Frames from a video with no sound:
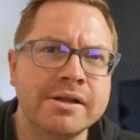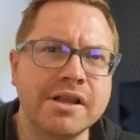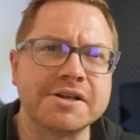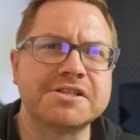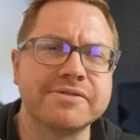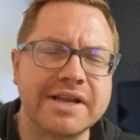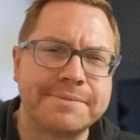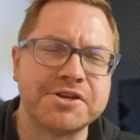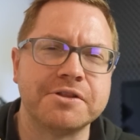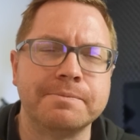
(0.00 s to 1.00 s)
Lots of
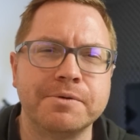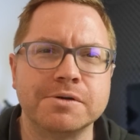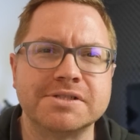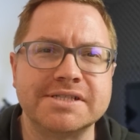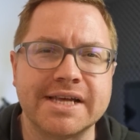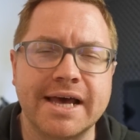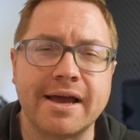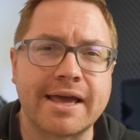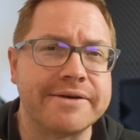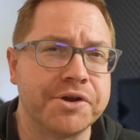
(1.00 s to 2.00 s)
laps on the board today.
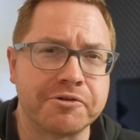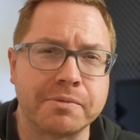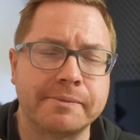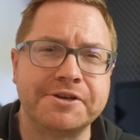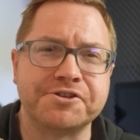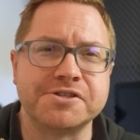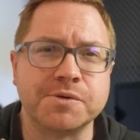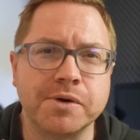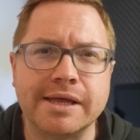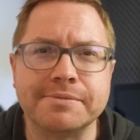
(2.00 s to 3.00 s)
I gave an honourable mention
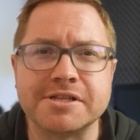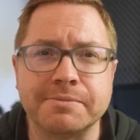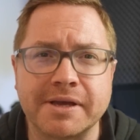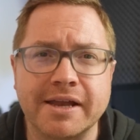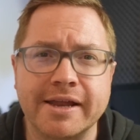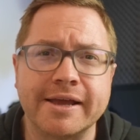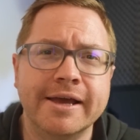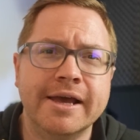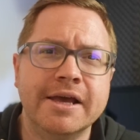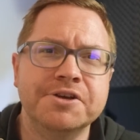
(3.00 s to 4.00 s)
to Williams at the beginning.
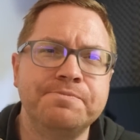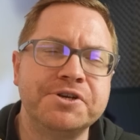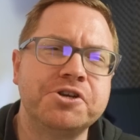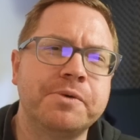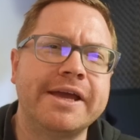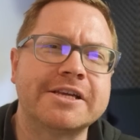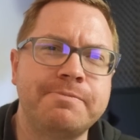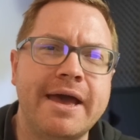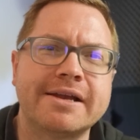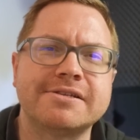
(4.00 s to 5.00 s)
But should we
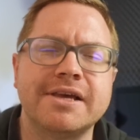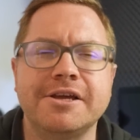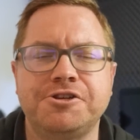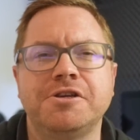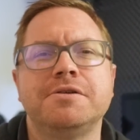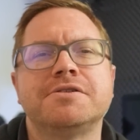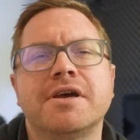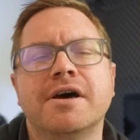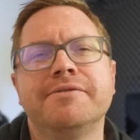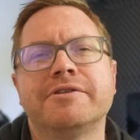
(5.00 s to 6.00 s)
expect issues
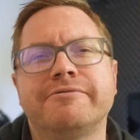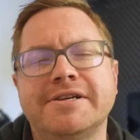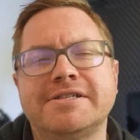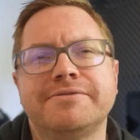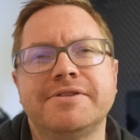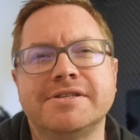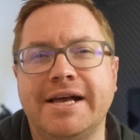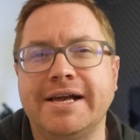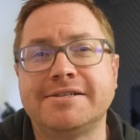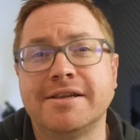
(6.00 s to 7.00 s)
over the rest of the
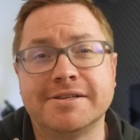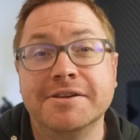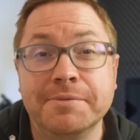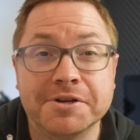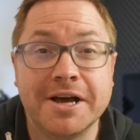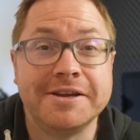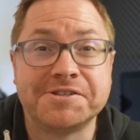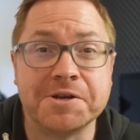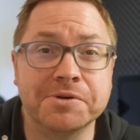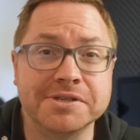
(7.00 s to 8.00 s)
test? It's only
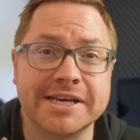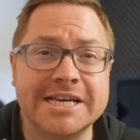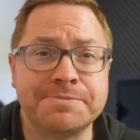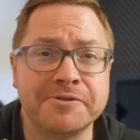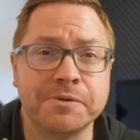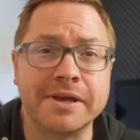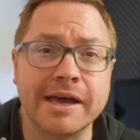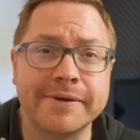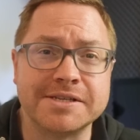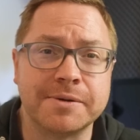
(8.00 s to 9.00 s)
2 more days before we
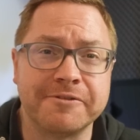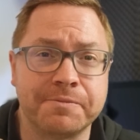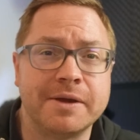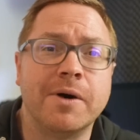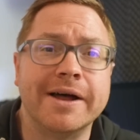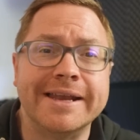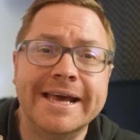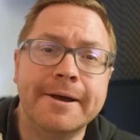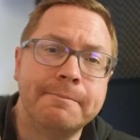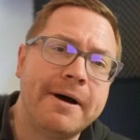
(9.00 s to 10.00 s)
go into FP1.
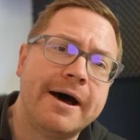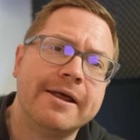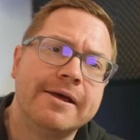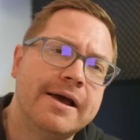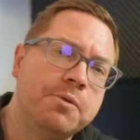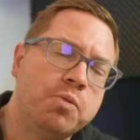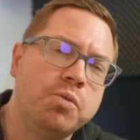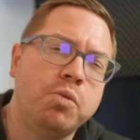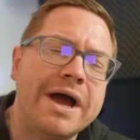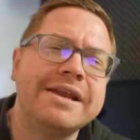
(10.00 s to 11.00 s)
But
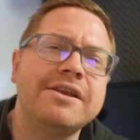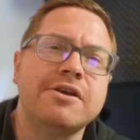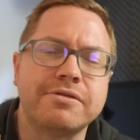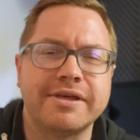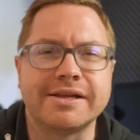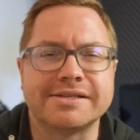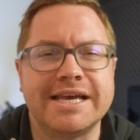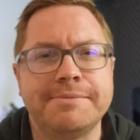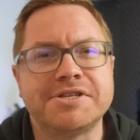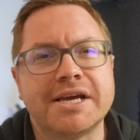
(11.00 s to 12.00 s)
when do you think
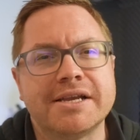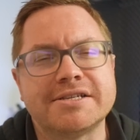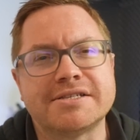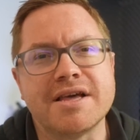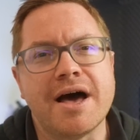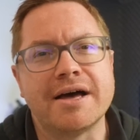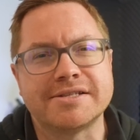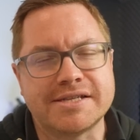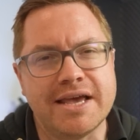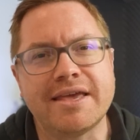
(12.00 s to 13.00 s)
teams are going to start to
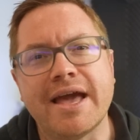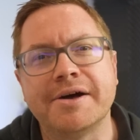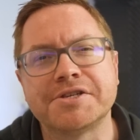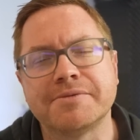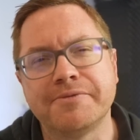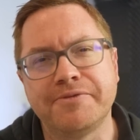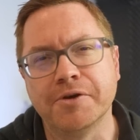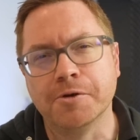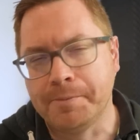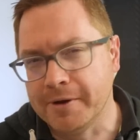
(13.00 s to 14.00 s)
take out some
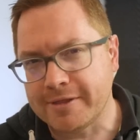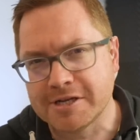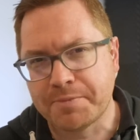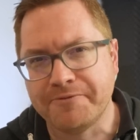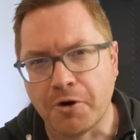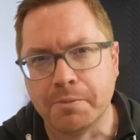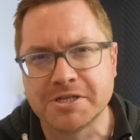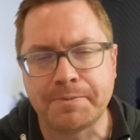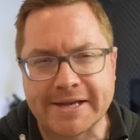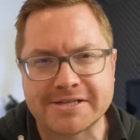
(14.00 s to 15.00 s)
fuel, put those
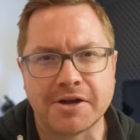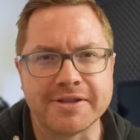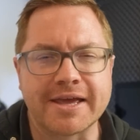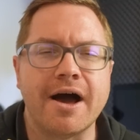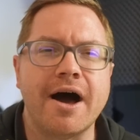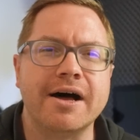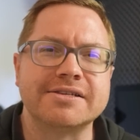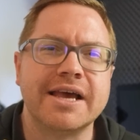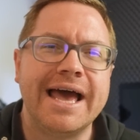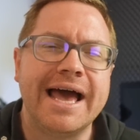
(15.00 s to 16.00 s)
performance bits on the
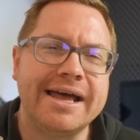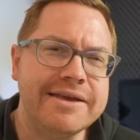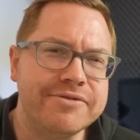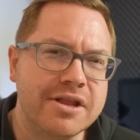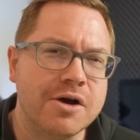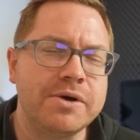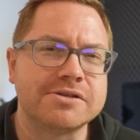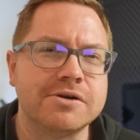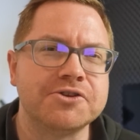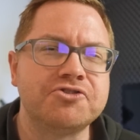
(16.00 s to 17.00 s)
cars? And even though we
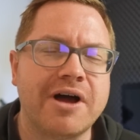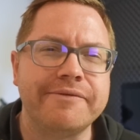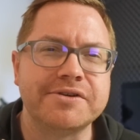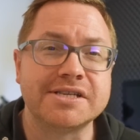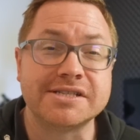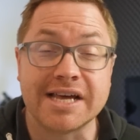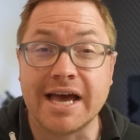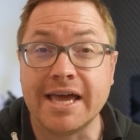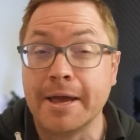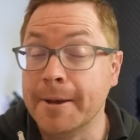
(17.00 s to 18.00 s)
saw the drivers
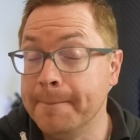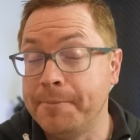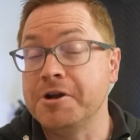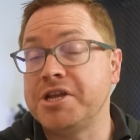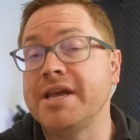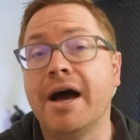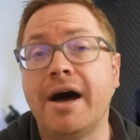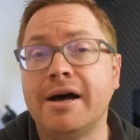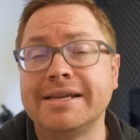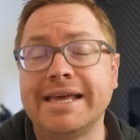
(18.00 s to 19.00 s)
today pushing
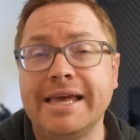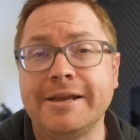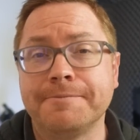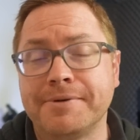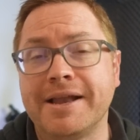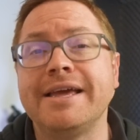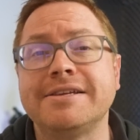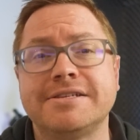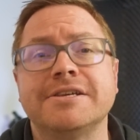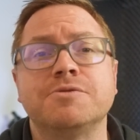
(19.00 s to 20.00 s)
hard in
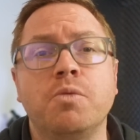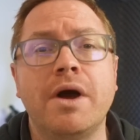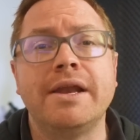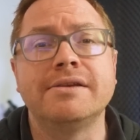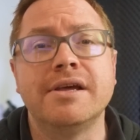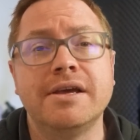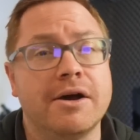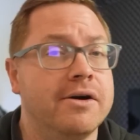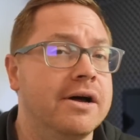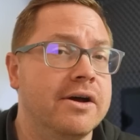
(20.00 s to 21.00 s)
places when,
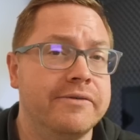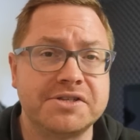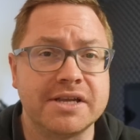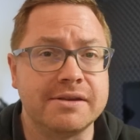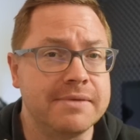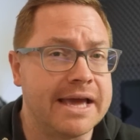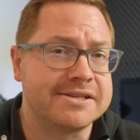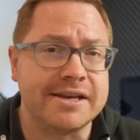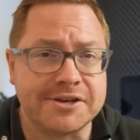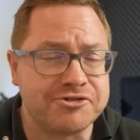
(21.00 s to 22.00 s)
and obviously
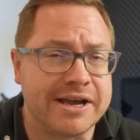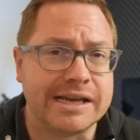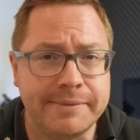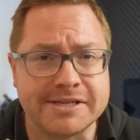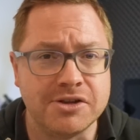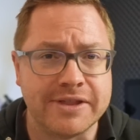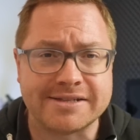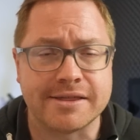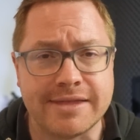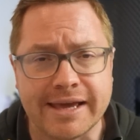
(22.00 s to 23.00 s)
exceeding track limits, not
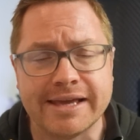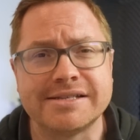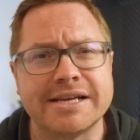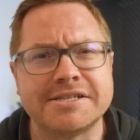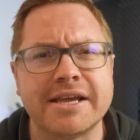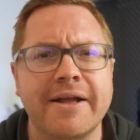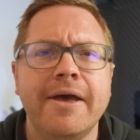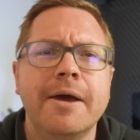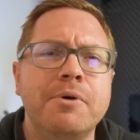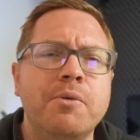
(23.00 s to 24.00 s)
that's a thing in testing,
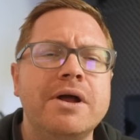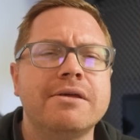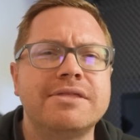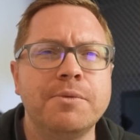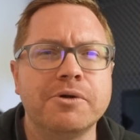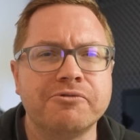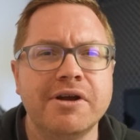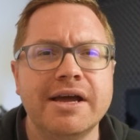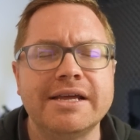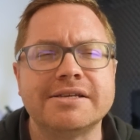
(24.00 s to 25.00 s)
but when do you think we'll
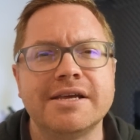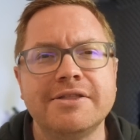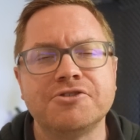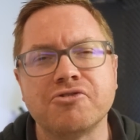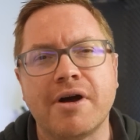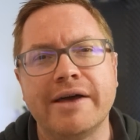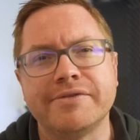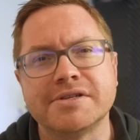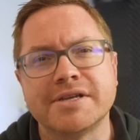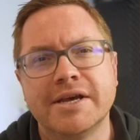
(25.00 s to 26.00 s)
really see the
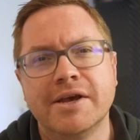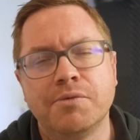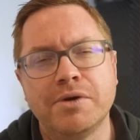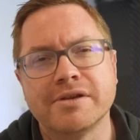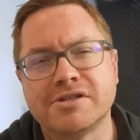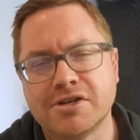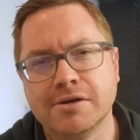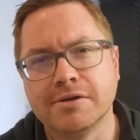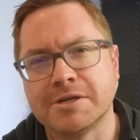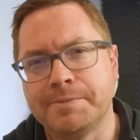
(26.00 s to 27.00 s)
drivers with the
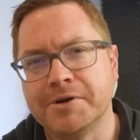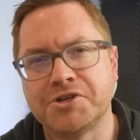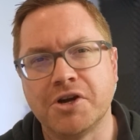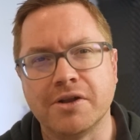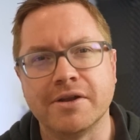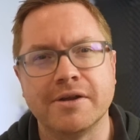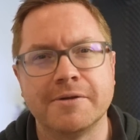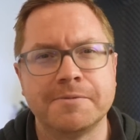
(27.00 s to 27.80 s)
tools to push on?